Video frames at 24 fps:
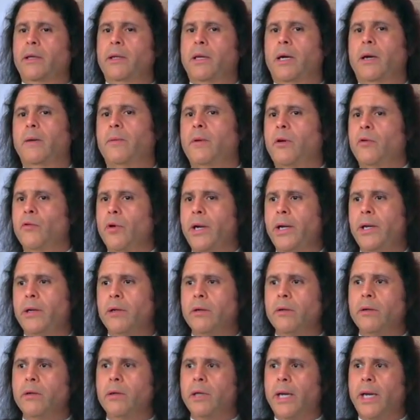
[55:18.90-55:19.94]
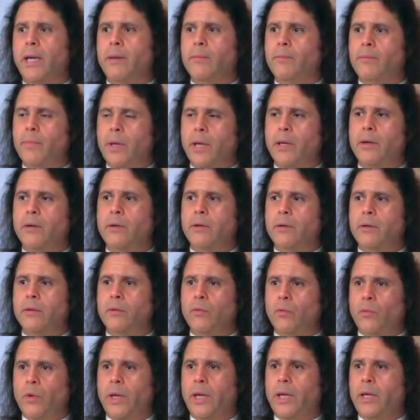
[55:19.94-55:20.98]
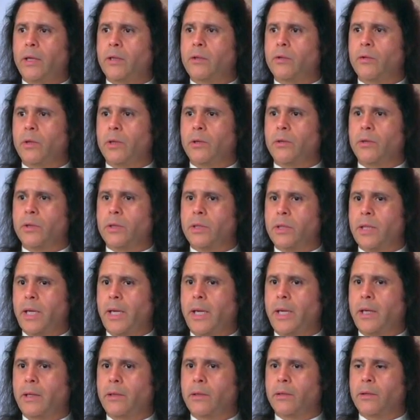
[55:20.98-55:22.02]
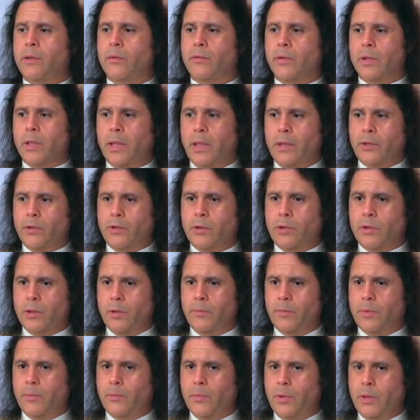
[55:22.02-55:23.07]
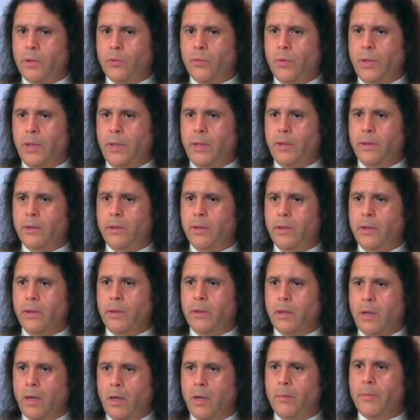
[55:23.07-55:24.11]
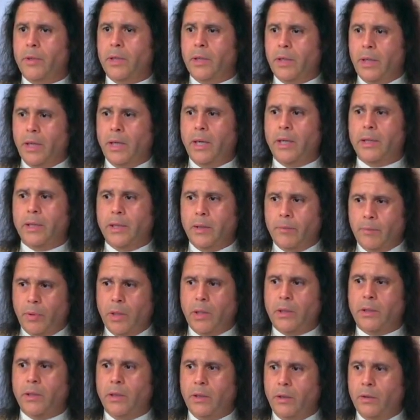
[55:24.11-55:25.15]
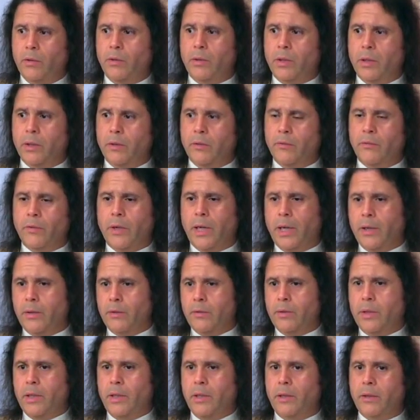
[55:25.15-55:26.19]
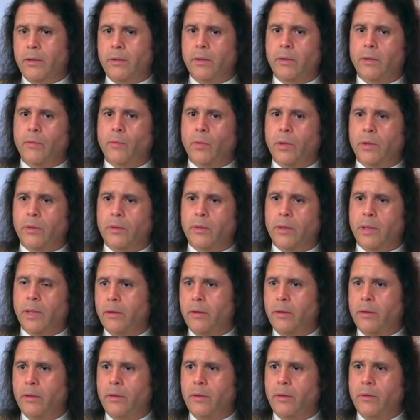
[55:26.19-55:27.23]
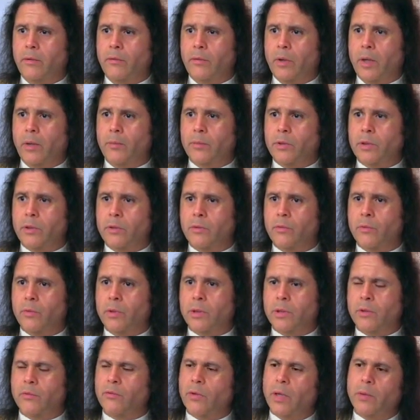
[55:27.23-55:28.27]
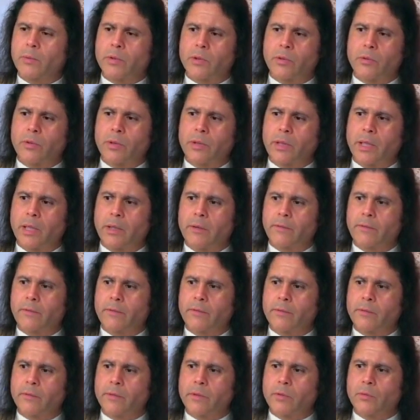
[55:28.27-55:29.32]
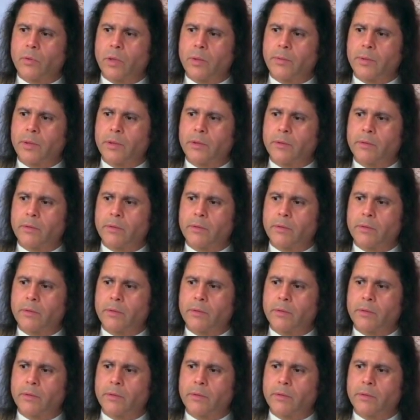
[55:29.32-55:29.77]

a greater and better way to understand the relationship between karma, jnana, and bhakti yoga, rather than what Ram Sukdev Swami?